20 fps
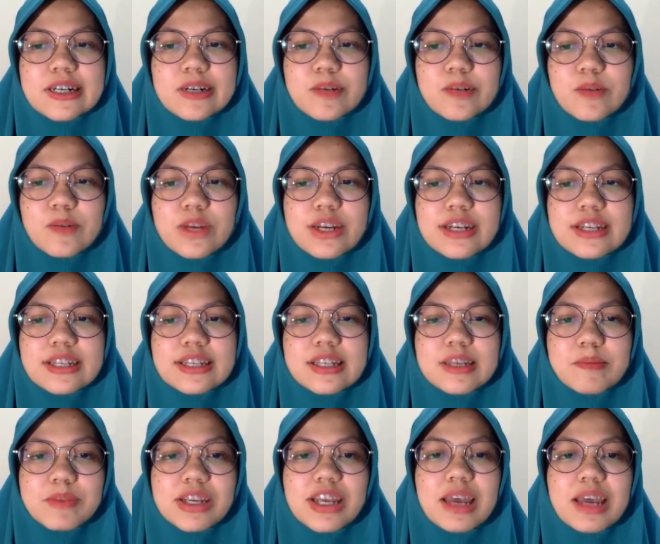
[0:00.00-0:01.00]
when
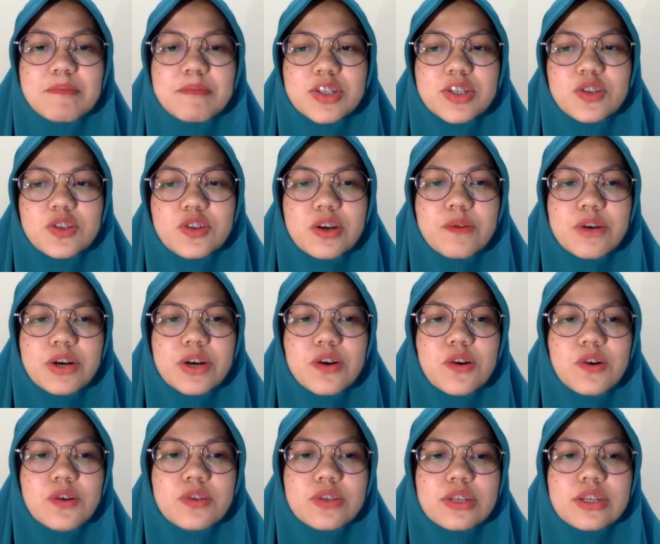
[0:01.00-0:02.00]
something happens on our
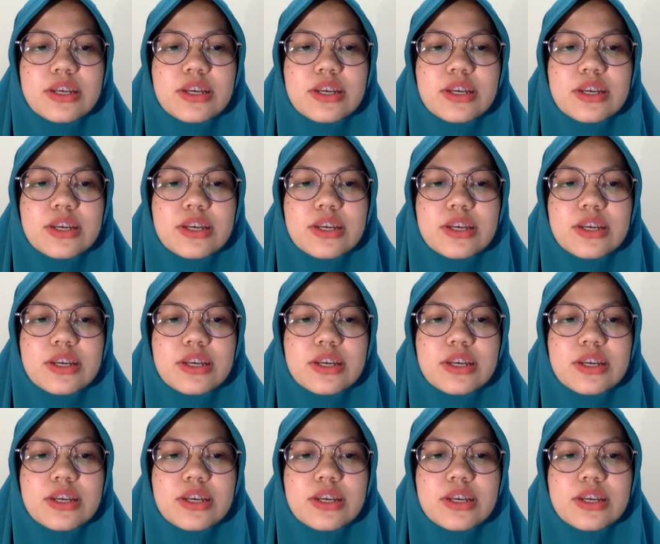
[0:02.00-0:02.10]
code.